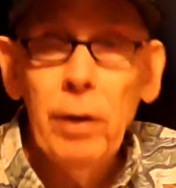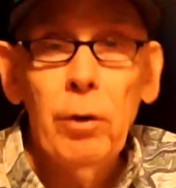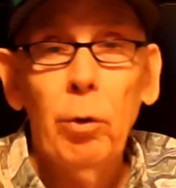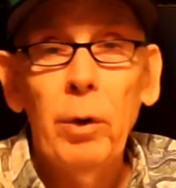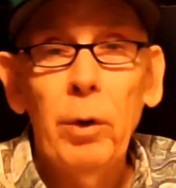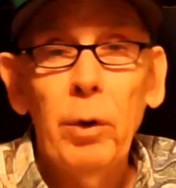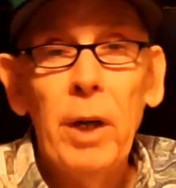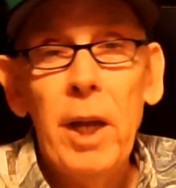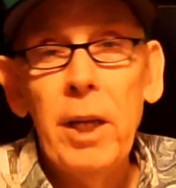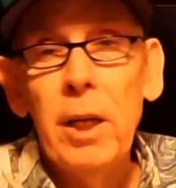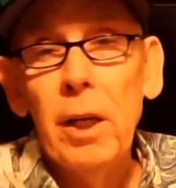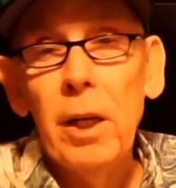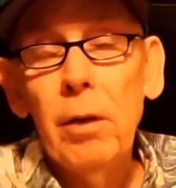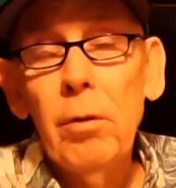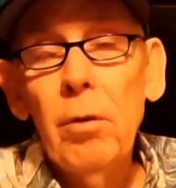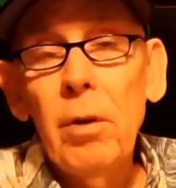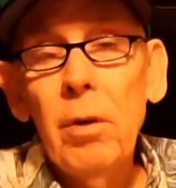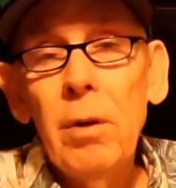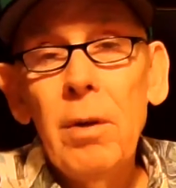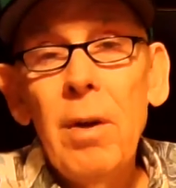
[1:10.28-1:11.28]
create it.
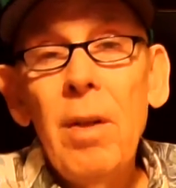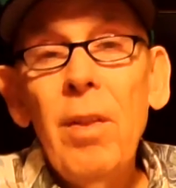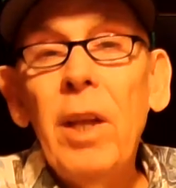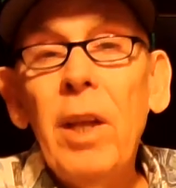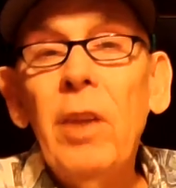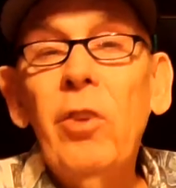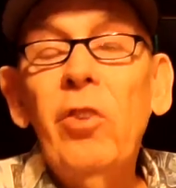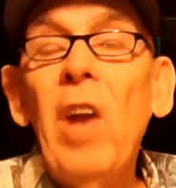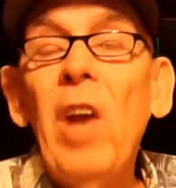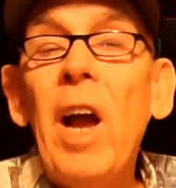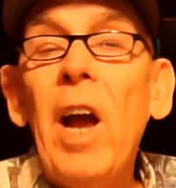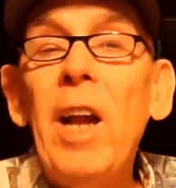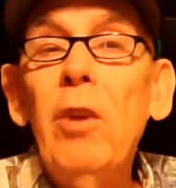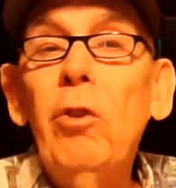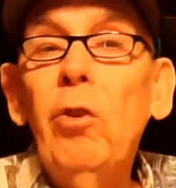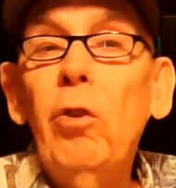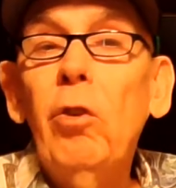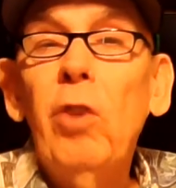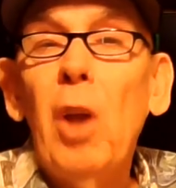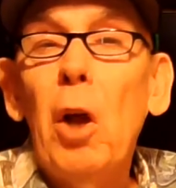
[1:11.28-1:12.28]
And
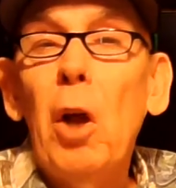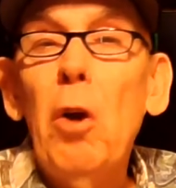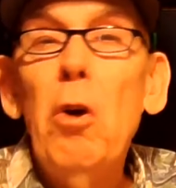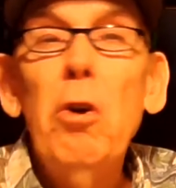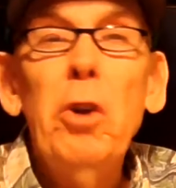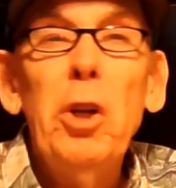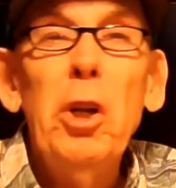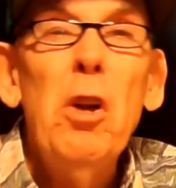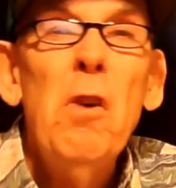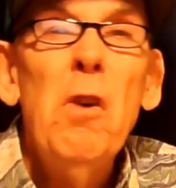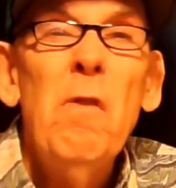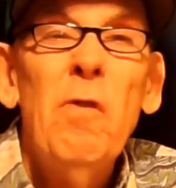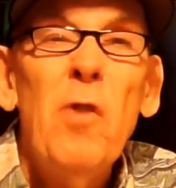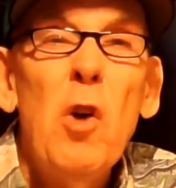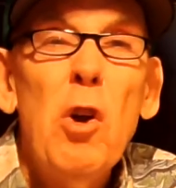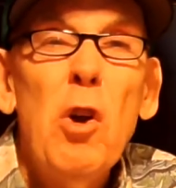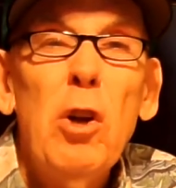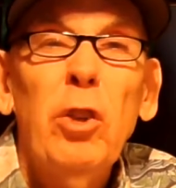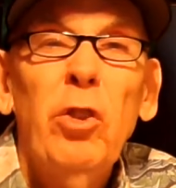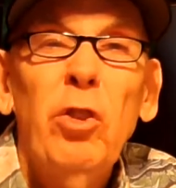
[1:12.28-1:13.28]
scientists who say, oh,
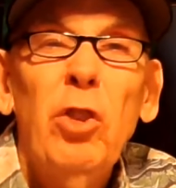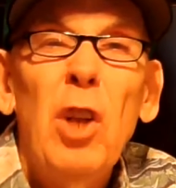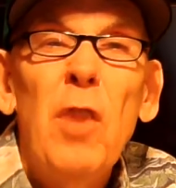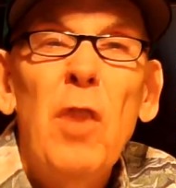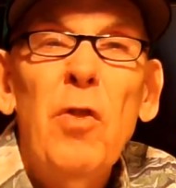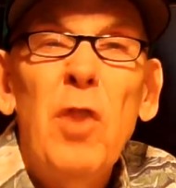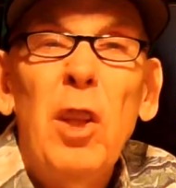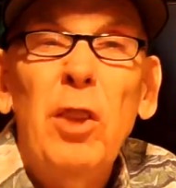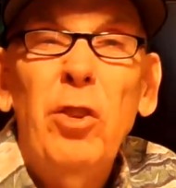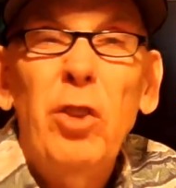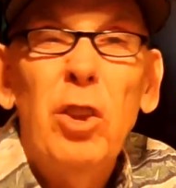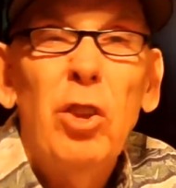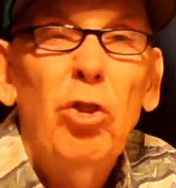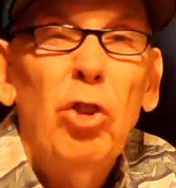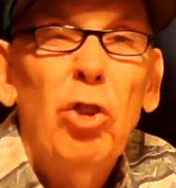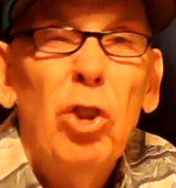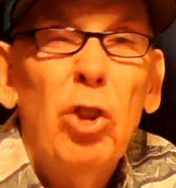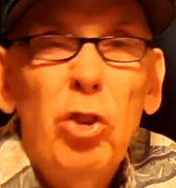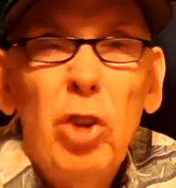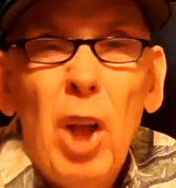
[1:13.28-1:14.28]
photosynthesis
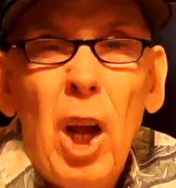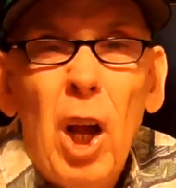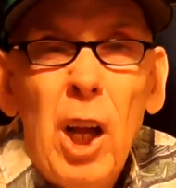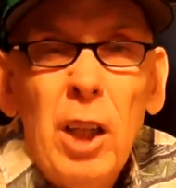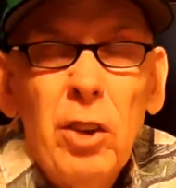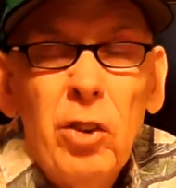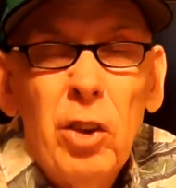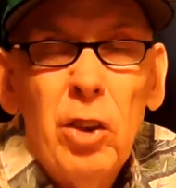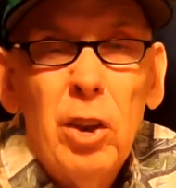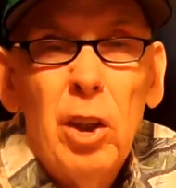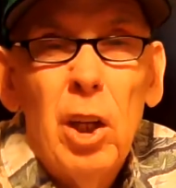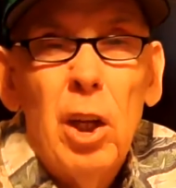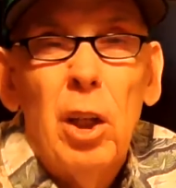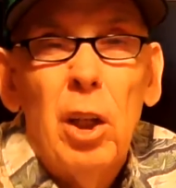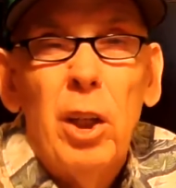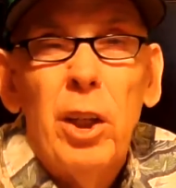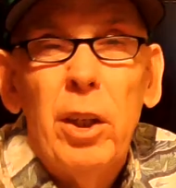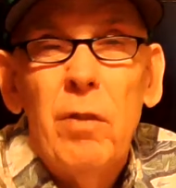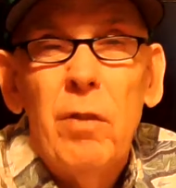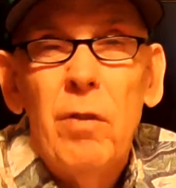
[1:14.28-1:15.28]
just
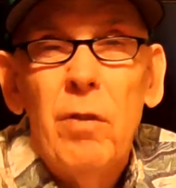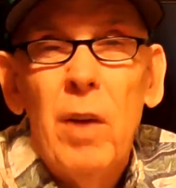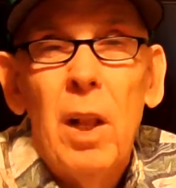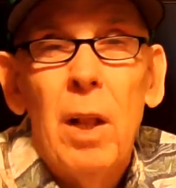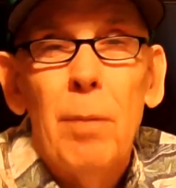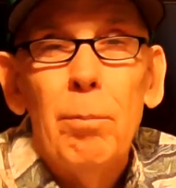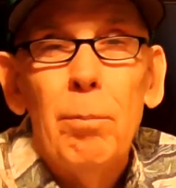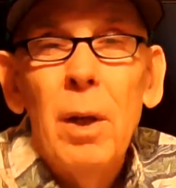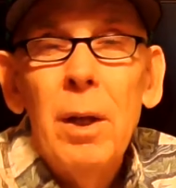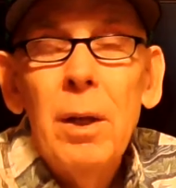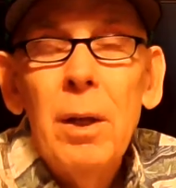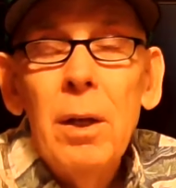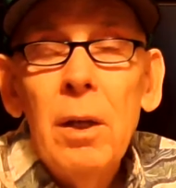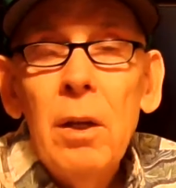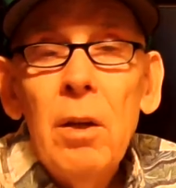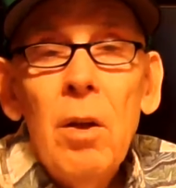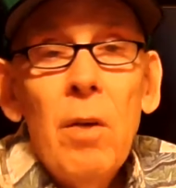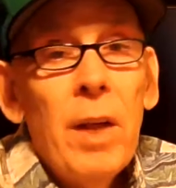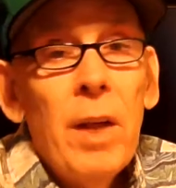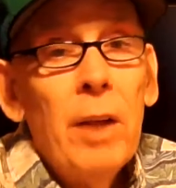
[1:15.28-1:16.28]
accidentally developed.
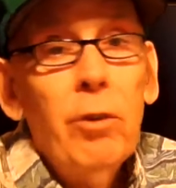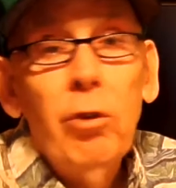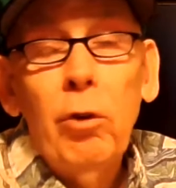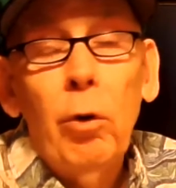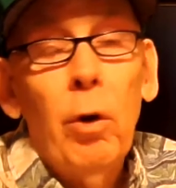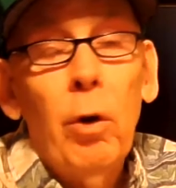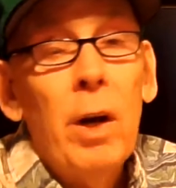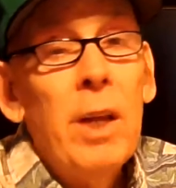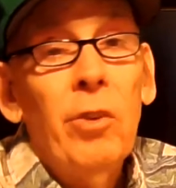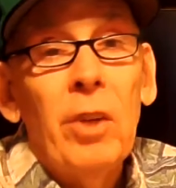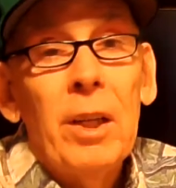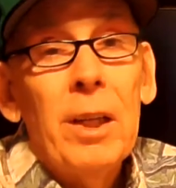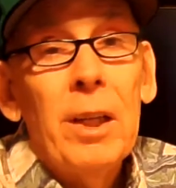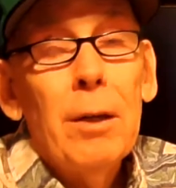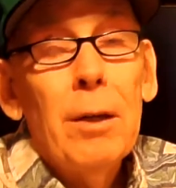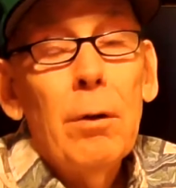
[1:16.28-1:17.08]
That's crazy.